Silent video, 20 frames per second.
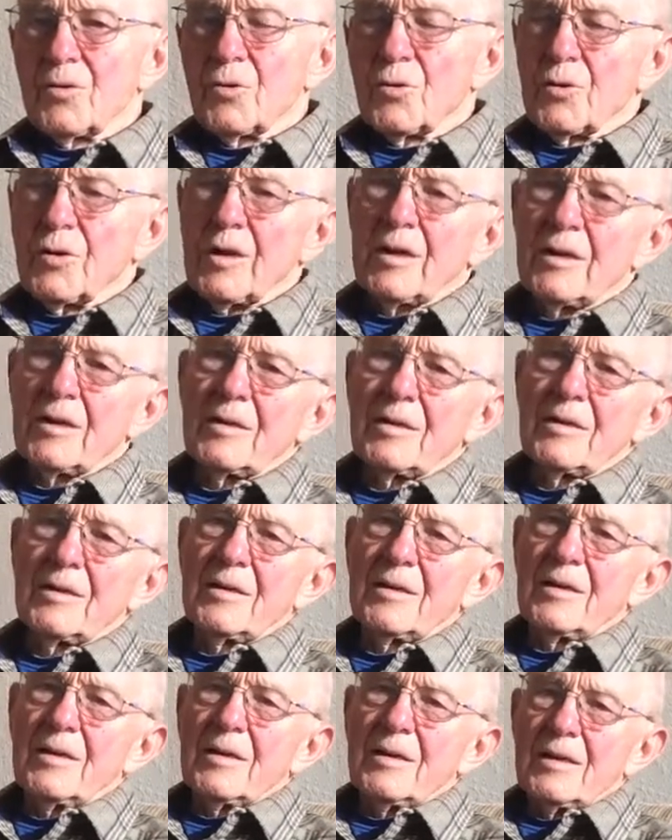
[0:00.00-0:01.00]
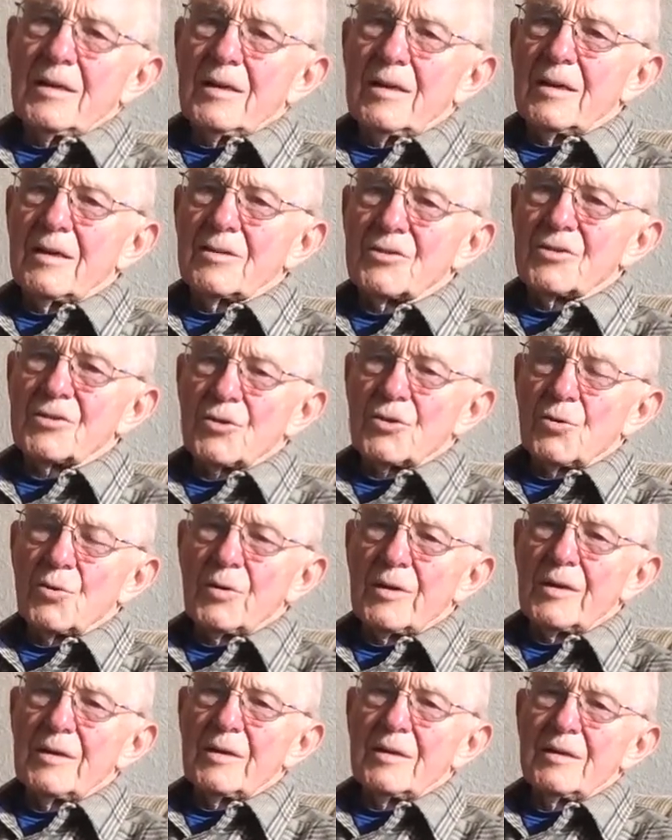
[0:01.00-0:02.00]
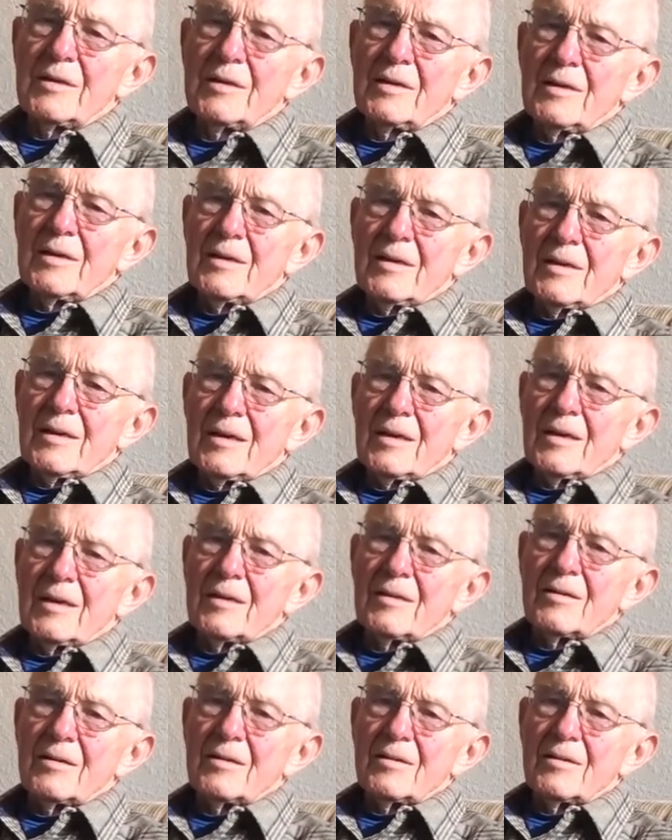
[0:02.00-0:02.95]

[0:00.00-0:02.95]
Cooking and sewing and